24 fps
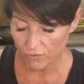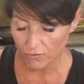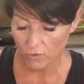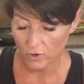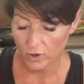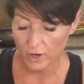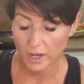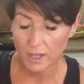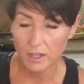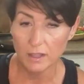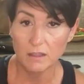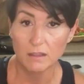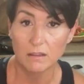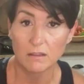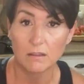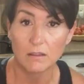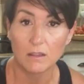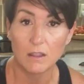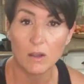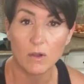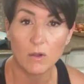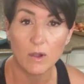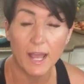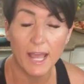for it,
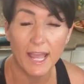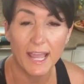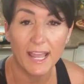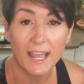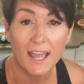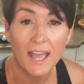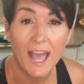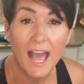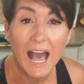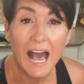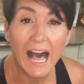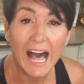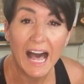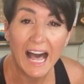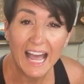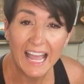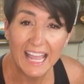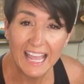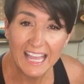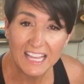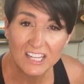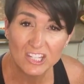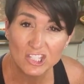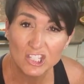okay?
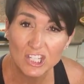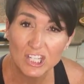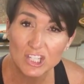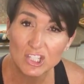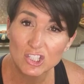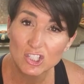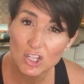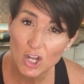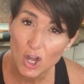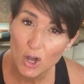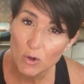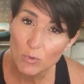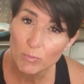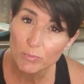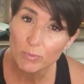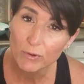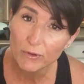I actually don't